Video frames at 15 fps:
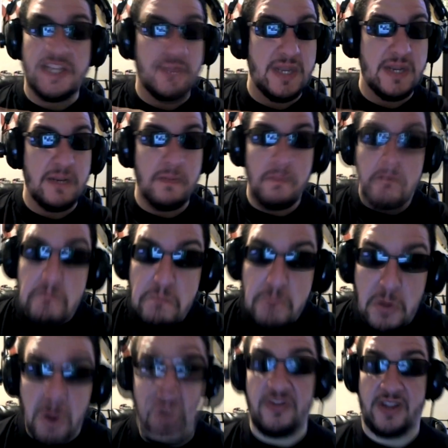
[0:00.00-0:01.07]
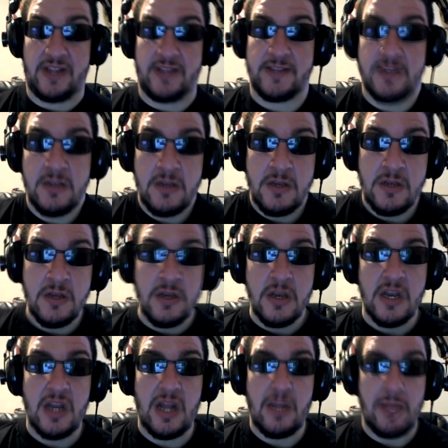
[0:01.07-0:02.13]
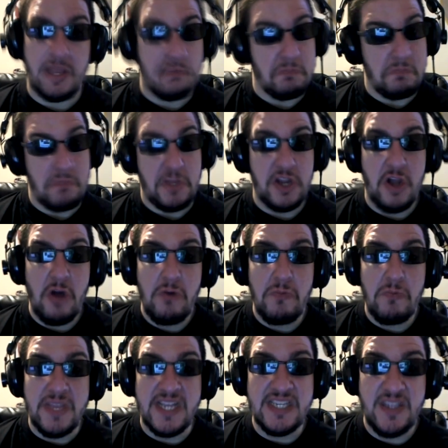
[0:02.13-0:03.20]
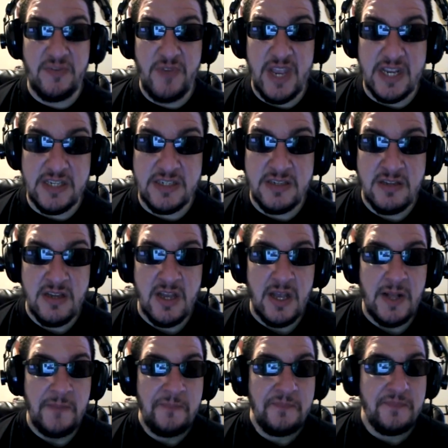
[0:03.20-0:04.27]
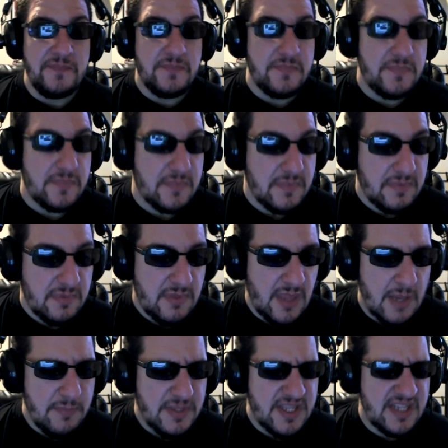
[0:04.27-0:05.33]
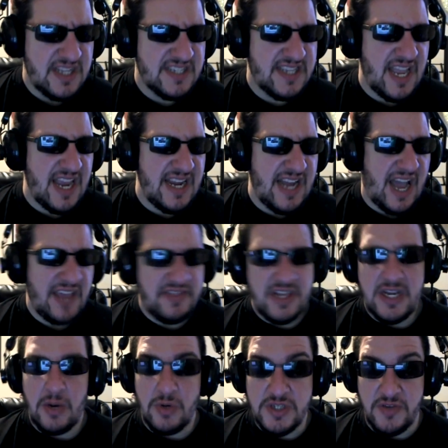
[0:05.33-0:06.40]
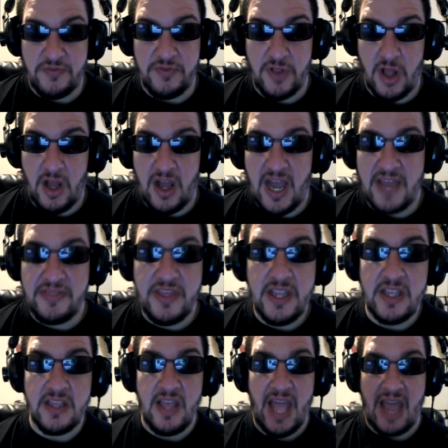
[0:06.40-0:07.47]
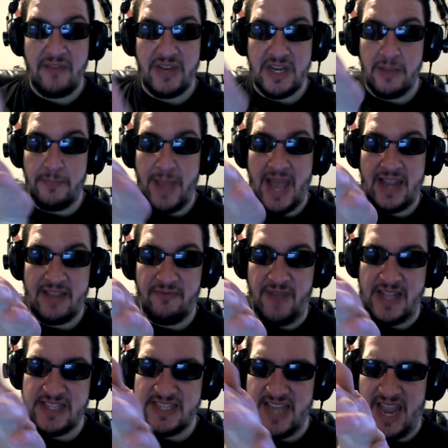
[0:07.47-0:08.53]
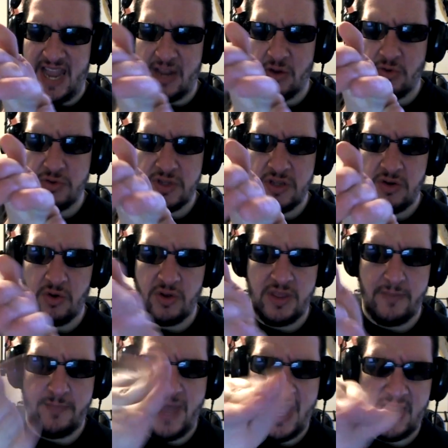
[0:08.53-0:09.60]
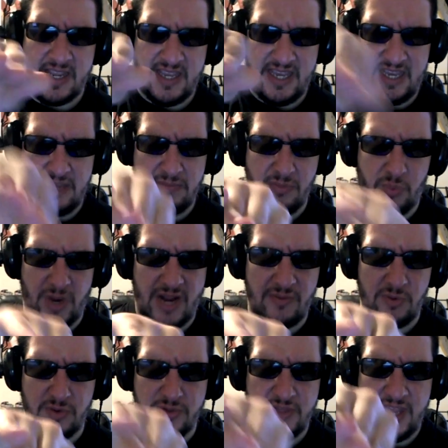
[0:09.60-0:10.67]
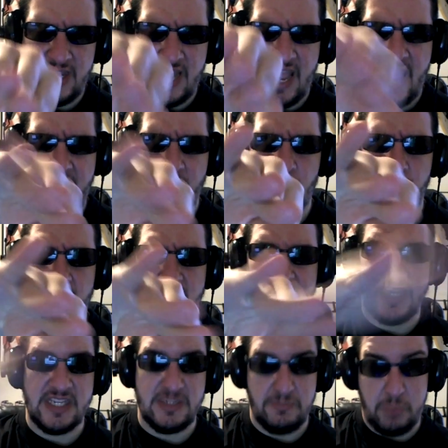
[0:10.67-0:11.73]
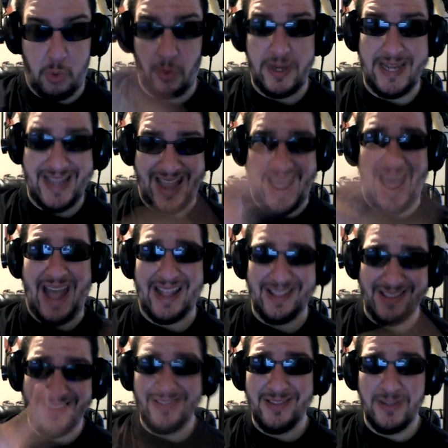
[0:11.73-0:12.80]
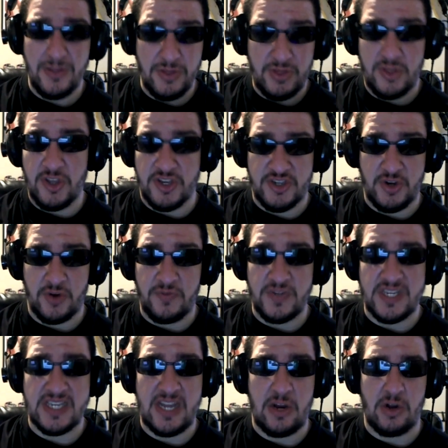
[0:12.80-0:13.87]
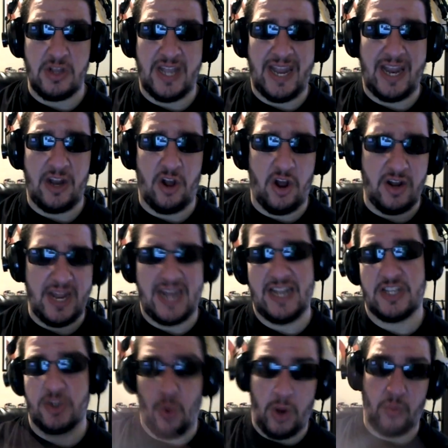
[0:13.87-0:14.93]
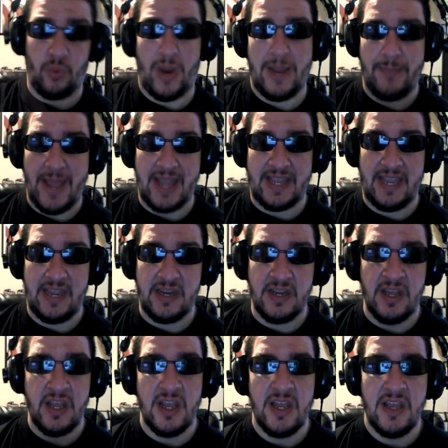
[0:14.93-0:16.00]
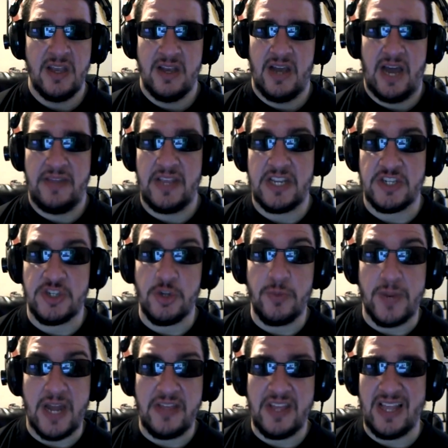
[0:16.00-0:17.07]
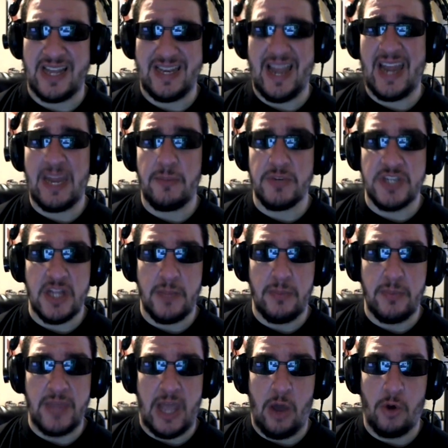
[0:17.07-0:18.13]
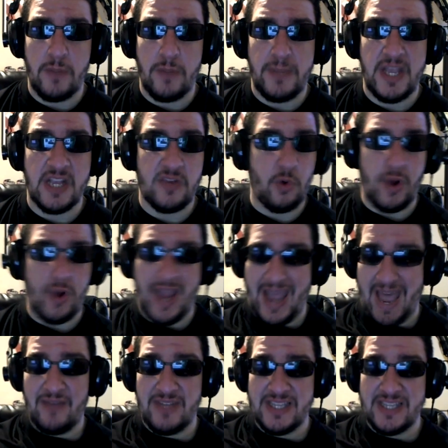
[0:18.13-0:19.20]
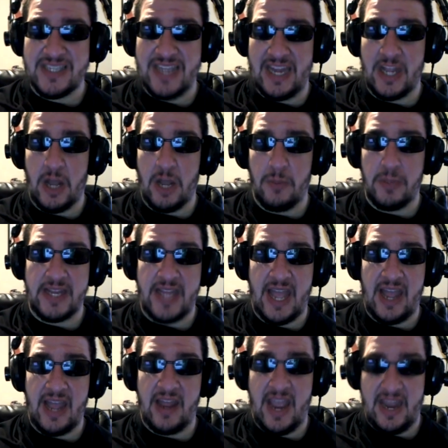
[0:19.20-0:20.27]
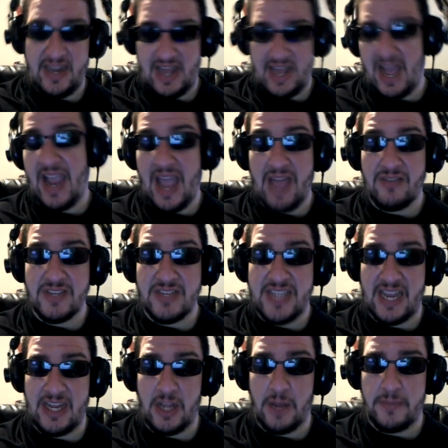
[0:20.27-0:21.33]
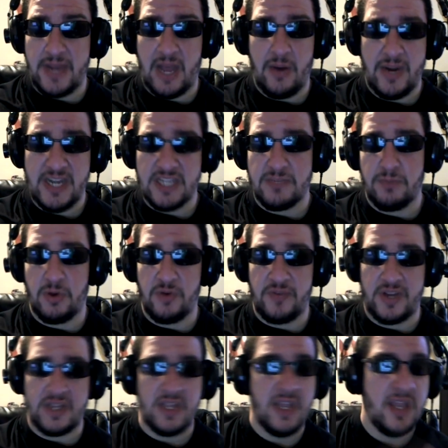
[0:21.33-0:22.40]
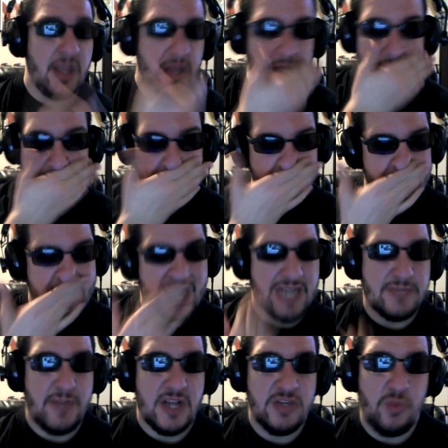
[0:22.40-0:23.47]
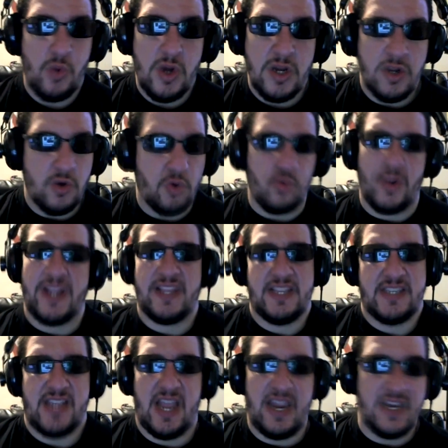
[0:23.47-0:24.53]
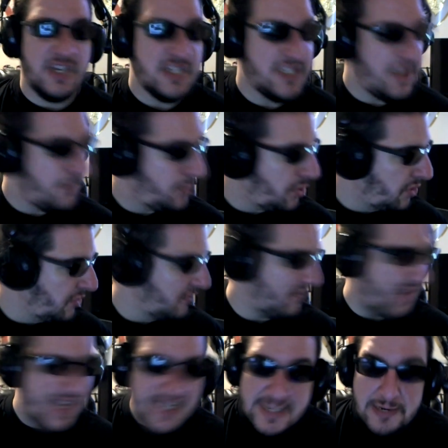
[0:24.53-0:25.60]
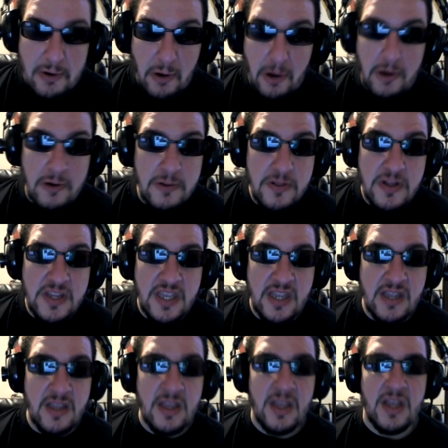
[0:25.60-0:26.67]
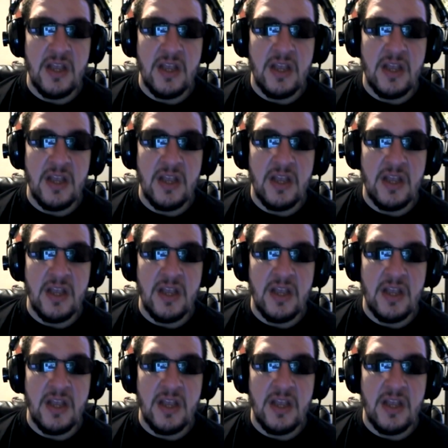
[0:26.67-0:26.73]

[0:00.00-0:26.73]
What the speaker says: been perfect. And I'm like, there you go, easy fix. But the design, I think there was a flaw. I think having the back vents angled, or the back heat, whatever thing angled like this, pointing at the surfaces that you're laying it on, and it's going right back in, I think it's stupid. I think like 90% of people that own a PS4 have it standing up like that. And I have it standing up now, and it's perfect. Xbox One, great design. Simple, VCR looking.